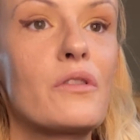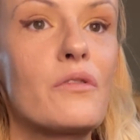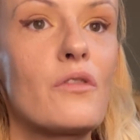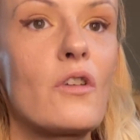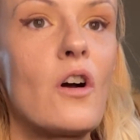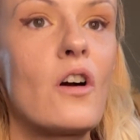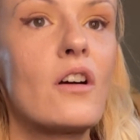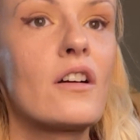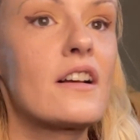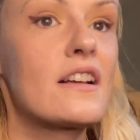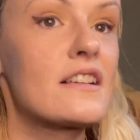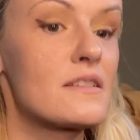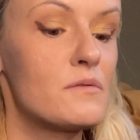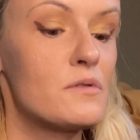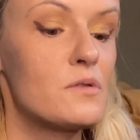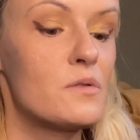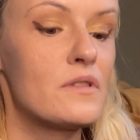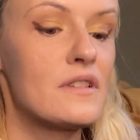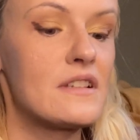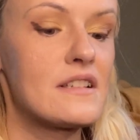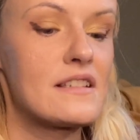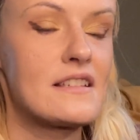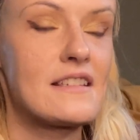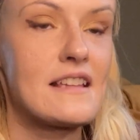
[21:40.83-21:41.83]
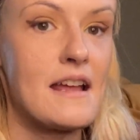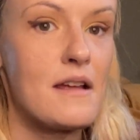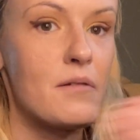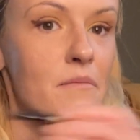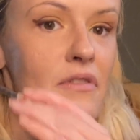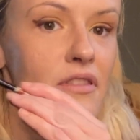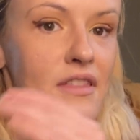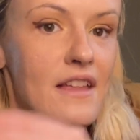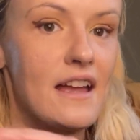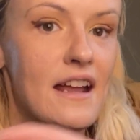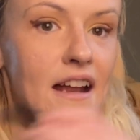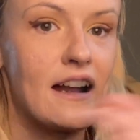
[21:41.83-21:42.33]
wrong because I'm doing the same
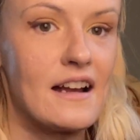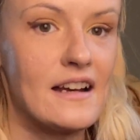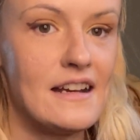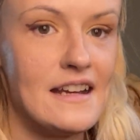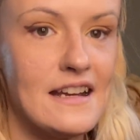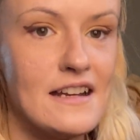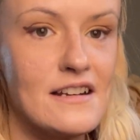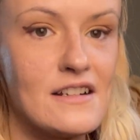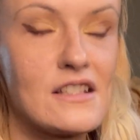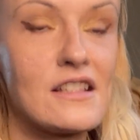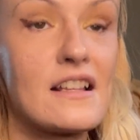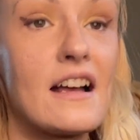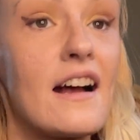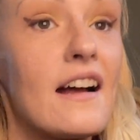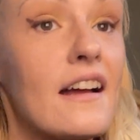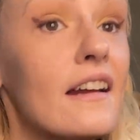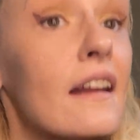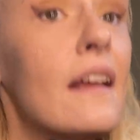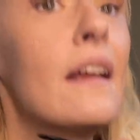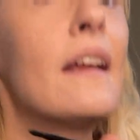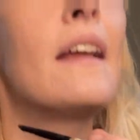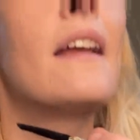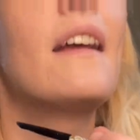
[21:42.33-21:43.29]
thing on each side.